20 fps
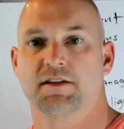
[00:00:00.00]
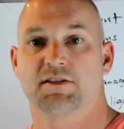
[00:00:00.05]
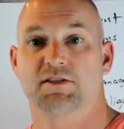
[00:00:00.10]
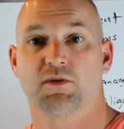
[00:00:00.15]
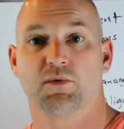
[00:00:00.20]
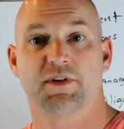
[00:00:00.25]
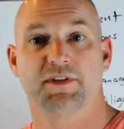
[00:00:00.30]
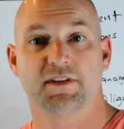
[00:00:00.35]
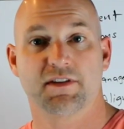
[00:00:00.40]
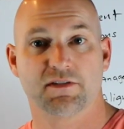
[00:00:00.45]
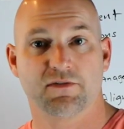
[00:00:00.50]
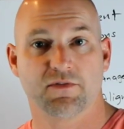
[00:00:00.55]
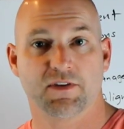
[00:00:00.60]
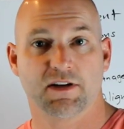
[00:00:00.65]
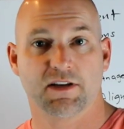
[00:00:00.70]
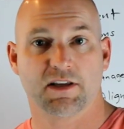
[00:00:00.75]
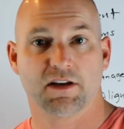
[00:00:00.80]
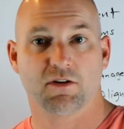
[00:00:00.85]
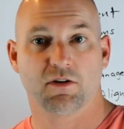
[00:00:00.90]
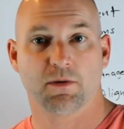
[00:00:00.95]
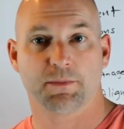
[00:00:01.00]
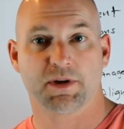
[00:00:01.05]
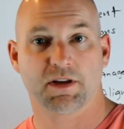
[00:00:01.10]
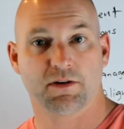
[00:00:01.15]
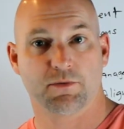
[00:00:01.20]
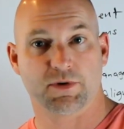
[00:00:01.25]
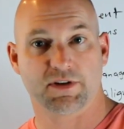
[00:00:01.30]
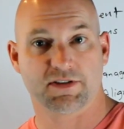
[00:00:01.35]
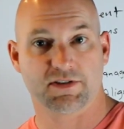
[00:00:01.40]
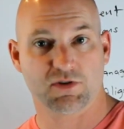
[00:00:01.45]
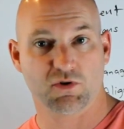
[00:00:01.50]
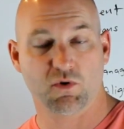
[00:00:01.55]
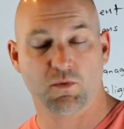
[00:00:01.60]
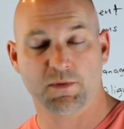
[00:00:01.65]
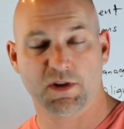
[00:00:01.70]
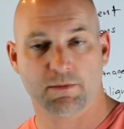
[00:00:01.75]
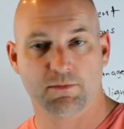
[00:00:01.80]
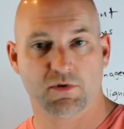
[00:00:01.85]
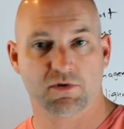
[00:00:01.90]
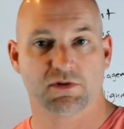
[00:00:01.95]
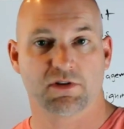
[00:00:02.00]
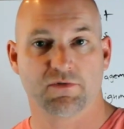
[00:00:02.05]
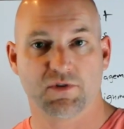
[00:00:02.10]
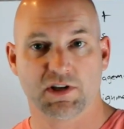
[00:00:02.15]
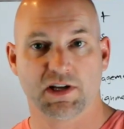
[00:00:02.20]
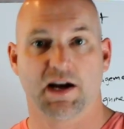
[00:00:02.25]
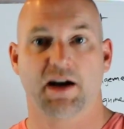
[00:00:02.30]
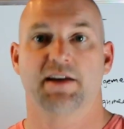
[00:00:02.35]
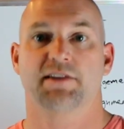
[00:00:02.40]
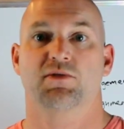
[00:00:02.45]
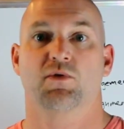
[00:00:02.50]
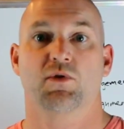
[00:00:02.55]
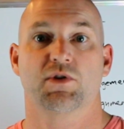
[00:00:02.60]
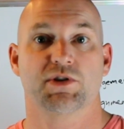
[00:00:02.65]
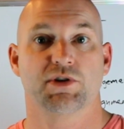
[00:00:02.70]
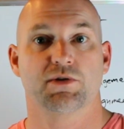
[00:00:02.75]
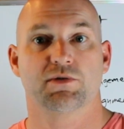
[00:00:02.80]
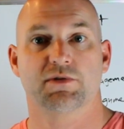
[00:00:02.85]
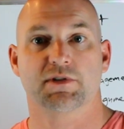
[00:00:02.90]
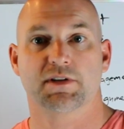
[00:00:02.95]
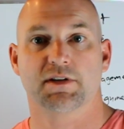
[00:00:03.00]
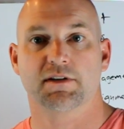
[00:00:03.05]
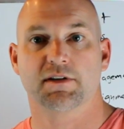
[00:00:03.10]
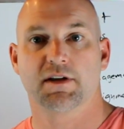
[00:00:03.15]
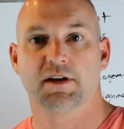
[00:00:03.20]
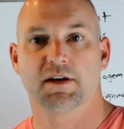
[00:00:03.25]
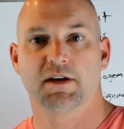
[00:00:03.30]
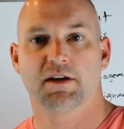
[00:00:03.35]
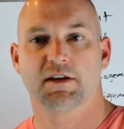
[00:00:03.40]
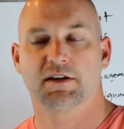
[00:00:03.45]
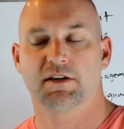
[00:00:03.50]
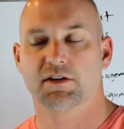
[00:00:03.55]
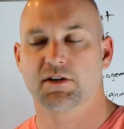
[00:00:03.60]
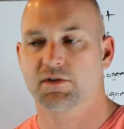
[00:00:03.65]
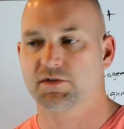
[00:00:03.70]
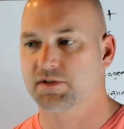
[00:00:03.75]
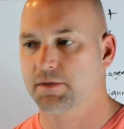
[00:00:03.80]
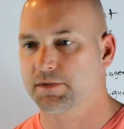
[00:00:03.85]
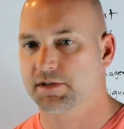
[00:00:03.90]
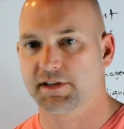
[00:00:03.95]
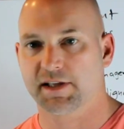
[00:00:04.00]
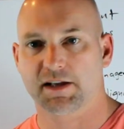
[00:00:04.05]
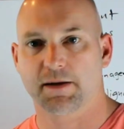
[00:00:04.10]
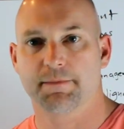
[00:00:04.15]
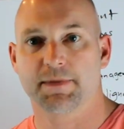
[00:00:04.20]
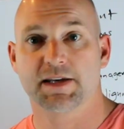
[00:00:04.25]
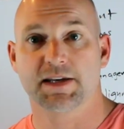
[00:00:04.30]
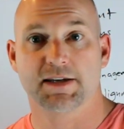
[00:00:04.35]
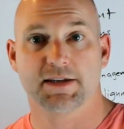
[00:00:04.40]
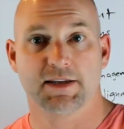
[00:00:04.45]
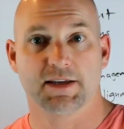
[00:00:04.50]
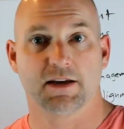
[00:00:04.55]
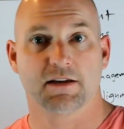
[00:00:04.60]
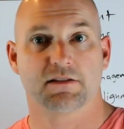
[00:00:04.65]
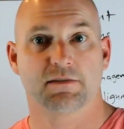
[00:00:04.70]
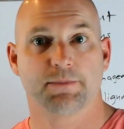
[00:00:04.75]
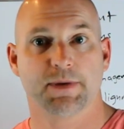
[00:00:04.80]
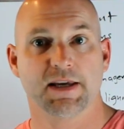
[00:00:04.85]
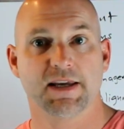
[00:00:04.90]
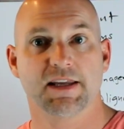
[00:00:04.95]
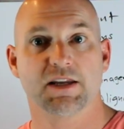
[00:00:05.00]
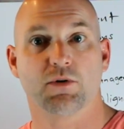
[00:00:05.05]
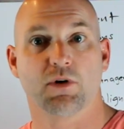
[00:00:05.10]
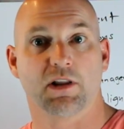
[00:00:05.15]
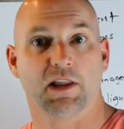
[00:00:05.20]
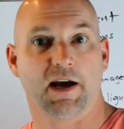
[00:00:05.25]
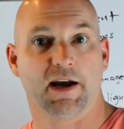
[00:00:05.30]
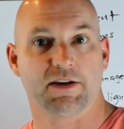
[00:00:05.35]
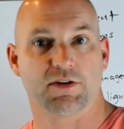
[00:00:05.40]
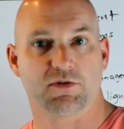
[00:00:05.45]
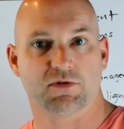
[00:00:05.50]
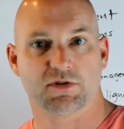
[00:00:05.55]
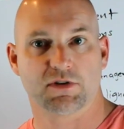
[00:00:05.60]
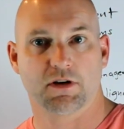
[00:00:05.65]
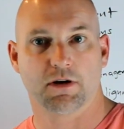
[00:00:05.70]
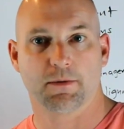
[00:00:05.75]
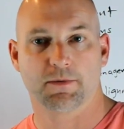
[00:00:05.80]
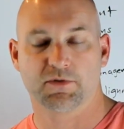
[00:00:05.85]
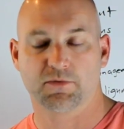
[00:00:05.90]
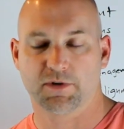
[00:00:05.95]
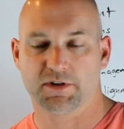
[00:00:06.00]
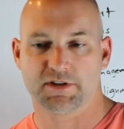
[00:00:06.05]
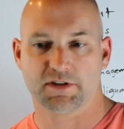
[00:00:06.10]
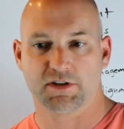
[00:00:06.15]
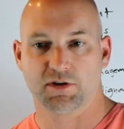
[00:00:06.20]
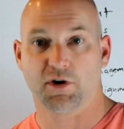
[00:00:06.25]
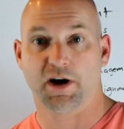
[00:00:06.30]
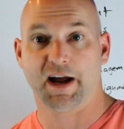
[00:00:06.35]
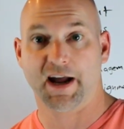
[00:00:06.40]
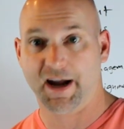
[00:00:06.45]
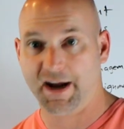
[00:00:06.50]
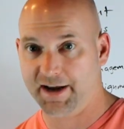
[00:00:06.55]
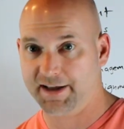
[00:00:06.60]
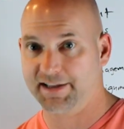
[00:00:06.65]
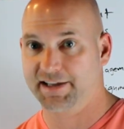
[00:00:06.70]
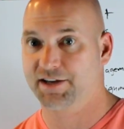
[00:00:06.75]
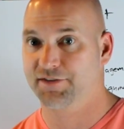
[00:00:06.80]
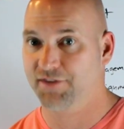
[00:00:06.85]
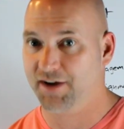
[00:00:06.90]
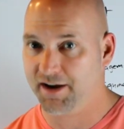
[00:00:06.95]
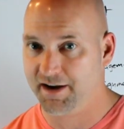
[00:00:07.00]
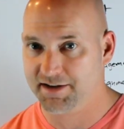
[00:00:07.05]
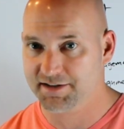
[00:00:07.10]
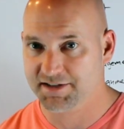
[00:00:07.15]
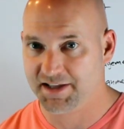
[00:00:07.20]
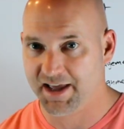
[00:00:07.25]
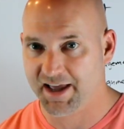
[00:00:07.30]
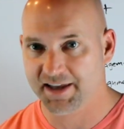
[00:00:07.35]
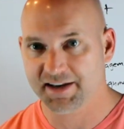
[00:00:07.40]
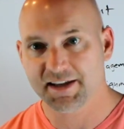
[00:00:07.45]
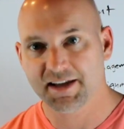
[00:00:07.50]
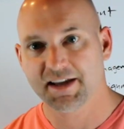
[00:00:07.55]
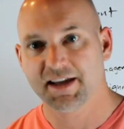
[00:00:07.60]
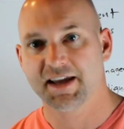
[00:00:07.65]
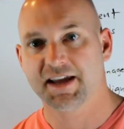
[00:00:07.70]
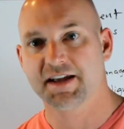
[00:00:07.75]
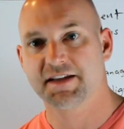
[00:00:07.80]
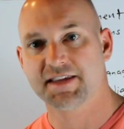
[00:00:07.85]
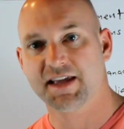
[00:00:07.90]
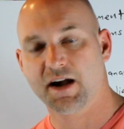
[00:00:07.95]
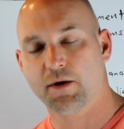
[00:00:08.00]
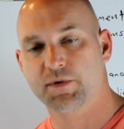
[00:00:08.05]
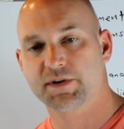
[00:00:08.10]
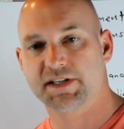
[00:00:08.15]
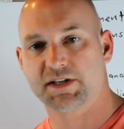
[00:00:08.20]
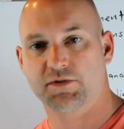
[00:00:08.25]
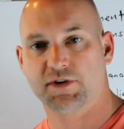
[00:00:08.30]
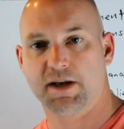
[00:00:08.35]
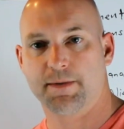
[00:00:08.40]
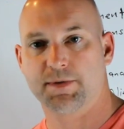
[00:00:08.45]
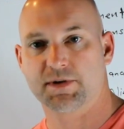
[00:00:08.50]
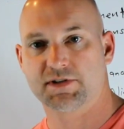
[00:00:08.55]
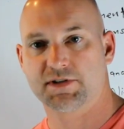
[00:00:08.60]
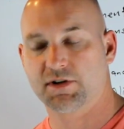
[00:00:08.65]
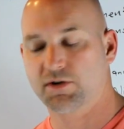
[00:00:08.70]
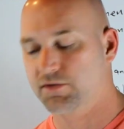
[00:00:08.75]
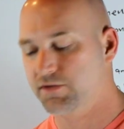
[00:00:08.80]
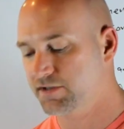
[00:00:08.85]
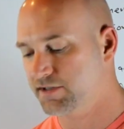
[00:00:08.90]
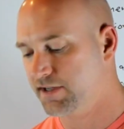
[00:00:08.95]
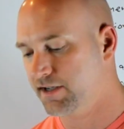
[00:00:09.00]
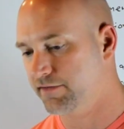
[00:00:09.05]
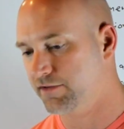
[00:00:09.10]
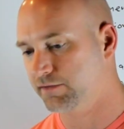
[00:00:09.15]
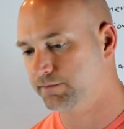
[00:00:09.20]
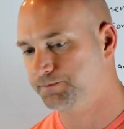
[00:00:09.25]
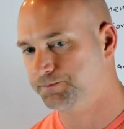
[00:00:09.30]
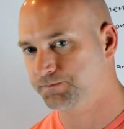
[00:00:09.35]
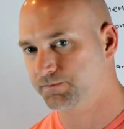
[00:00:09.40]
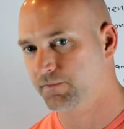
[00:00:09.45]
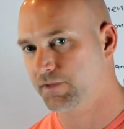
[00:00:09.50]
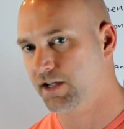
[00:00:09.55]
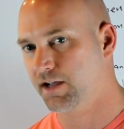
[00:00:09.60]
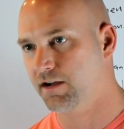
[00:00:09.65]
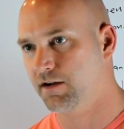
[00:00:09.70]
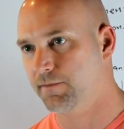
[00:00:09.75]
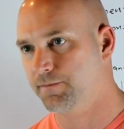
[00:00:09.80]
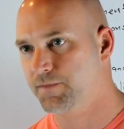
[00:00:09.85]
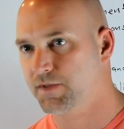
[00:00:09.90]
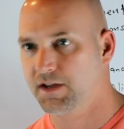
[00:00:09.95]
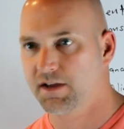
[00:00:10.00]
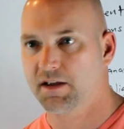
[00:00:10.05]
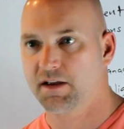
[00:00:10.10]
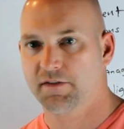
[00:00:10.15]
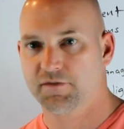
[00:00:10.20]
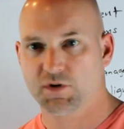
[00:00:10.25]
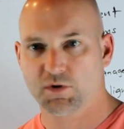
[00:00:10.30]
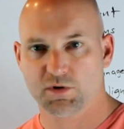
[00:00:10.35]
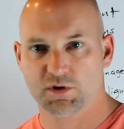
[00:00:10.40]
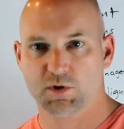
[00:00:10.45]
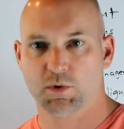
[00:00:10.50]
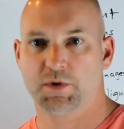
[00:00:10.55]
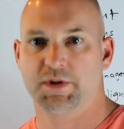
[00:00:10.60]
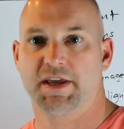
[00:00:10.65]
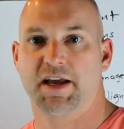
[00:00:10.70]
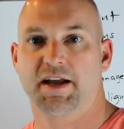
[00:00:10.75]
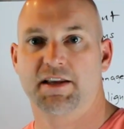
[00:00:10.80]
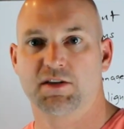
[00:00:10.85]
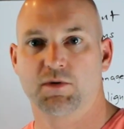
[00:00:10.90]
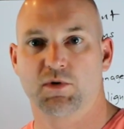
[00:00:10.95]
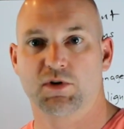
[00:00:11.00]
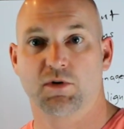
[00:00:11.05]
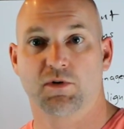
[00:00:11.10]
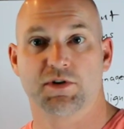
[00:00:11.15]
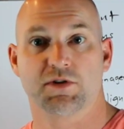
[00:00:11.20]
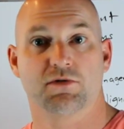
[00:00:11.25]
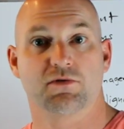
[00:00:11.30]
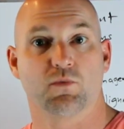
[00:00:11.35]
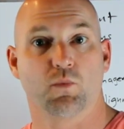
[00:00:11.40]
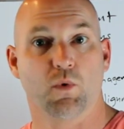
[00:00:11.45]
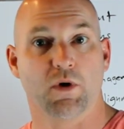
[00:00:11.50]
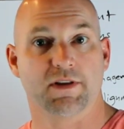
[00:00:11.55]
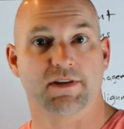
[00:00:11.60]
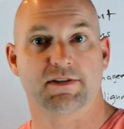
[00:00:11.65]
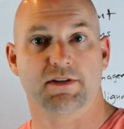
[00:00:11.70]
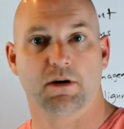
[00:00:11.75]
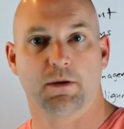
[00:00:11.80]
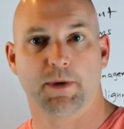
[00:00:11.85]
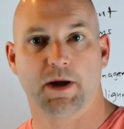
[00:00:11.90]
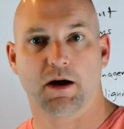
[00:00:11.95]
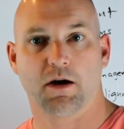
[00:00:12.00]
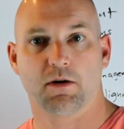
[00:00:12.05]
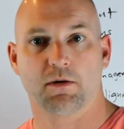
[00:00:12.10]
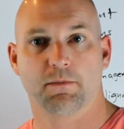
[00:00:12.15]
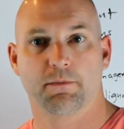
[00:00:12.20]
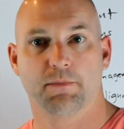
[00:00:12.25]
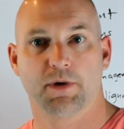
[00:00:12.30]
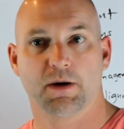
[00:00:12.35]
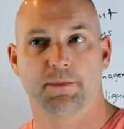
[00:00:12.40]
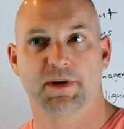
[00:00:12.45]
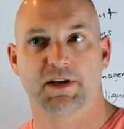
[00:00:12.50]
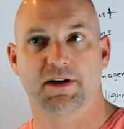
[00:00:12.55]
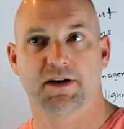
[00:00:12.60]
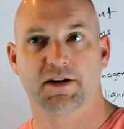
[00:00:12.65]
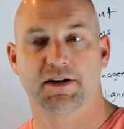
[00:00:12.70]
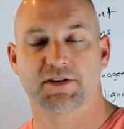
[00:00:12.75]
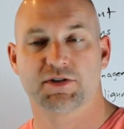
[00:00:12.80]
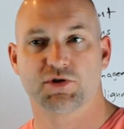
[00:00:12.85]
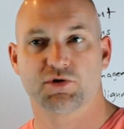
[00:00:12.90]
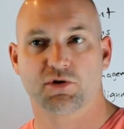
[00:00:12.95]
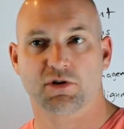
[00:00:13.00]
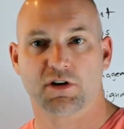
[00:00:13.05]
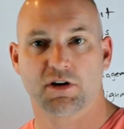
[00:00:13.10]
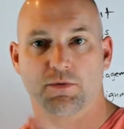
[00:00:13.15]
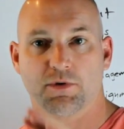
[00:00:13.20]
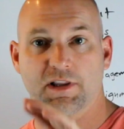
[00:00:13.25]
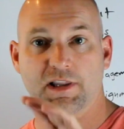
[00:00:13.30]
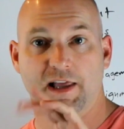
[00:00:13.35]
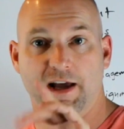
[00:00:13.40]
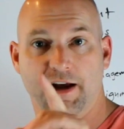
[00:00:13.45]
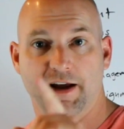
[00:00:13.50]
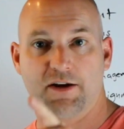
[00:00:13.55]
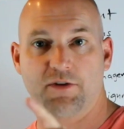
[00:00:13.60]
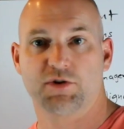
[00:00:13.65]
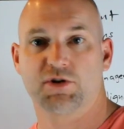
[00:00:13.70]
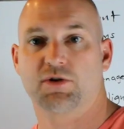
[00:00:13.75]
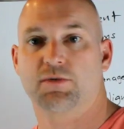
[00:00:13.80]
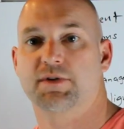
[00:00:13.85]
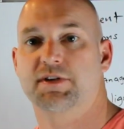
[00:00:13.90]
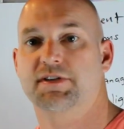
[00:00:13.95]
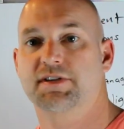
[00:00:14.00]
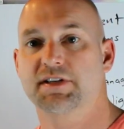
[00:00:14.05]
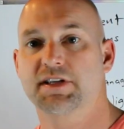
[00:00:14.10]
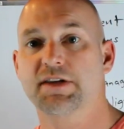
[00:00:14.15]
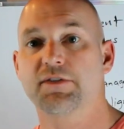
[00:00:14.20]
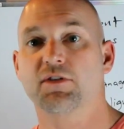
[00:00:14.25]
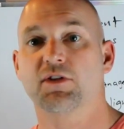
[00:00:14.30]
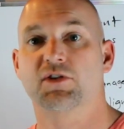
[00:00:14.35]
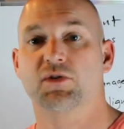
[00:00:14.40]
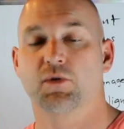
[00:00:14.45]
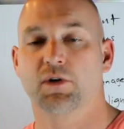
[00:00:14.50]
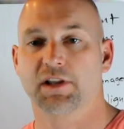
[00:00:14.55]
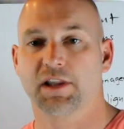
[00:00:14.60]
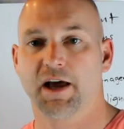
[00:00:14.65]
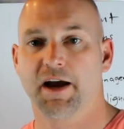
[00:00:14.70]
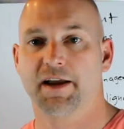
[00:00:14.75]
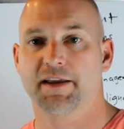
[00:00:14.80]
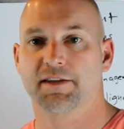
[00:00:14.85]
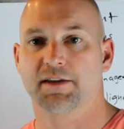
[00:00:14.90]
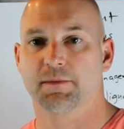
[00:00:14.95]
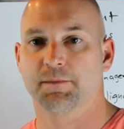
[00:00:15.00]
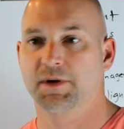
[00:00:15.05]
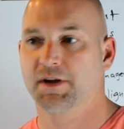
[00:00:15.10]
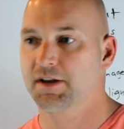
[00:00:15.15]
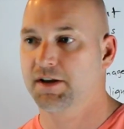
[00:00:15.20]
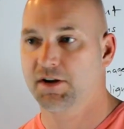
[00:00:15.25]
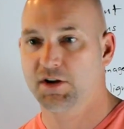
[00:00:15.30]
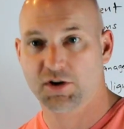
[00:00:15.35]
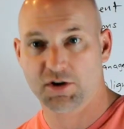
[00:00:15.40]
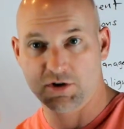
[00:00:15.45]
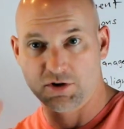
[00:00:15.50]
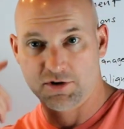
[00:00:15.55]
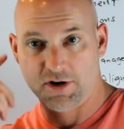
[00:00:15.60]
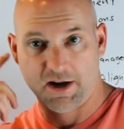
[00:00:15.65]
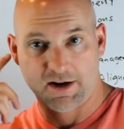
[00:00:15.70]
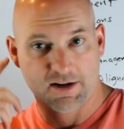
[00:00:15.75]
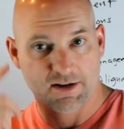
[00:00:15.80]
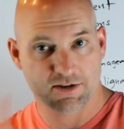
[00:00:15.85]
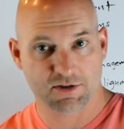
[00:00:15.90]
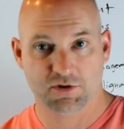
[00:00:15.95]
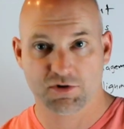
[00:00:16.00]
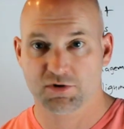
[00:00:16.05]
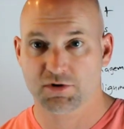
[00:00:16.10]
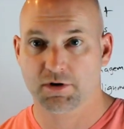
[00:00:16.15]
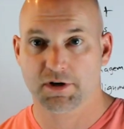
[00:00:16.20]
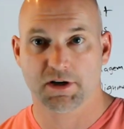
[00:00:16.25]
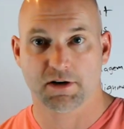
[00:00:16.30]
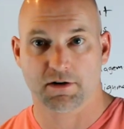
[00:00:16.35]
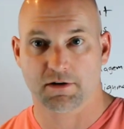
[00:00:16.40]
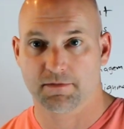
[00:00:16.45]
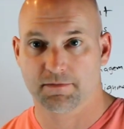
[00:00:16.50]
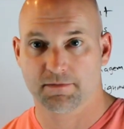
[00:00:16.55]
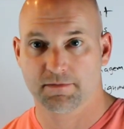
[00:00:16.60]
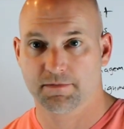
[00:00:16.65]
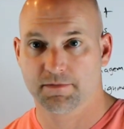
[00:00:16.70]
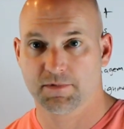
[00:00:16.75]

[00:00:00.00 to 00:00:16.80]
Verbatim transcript: So in this video, I'm going to assume that most of you guys aren't using you know, something like a mini DSP to align your subs, which, you know, I highly advise that, and that we did in episode seven. Now, if you were doing that, you would only use one sub out, but because you're gonna rely on your receiver to align them, you're not gonna use your ear.